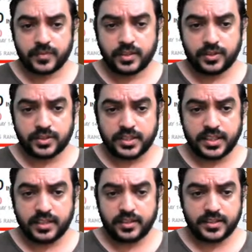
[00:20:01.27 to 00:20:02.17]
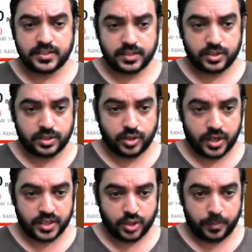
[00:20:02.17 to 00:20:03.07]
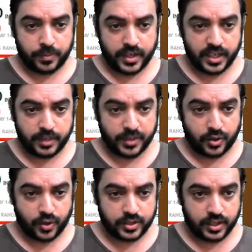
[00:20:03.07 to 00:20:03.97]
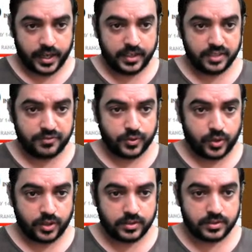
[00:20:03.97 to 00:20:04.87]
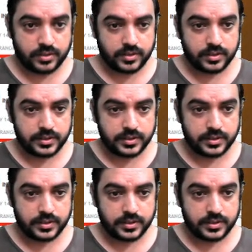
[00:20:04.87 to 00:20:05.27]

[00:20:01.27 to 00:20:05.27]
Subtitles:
You see that its stock is on uptrend. Let me draw the line if you want.